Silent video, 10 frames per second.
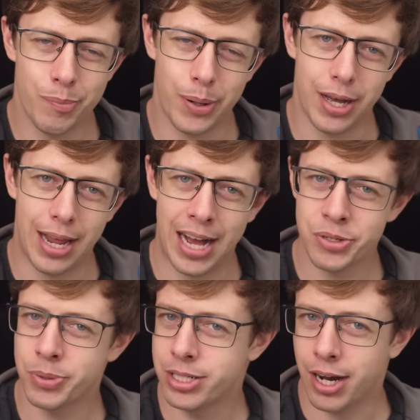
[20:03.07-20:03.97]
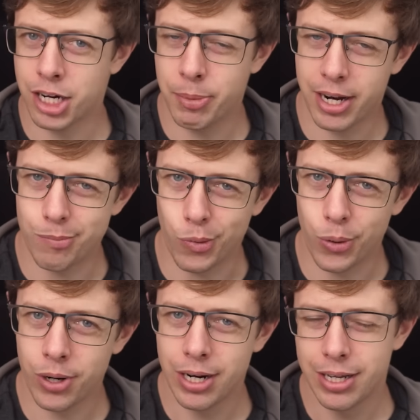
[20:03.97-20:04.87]
But as we talked about it
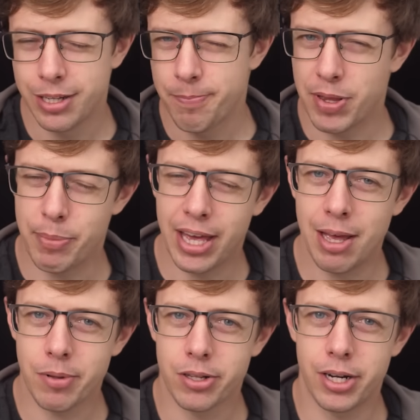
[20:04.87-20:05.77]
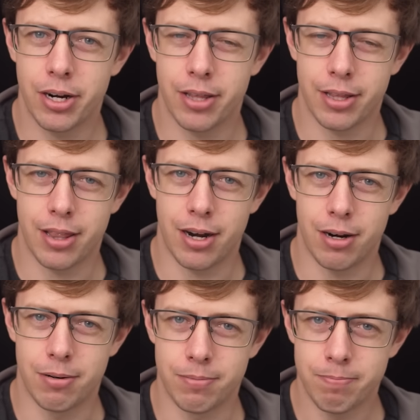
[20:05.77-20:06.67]
more, It became clear that there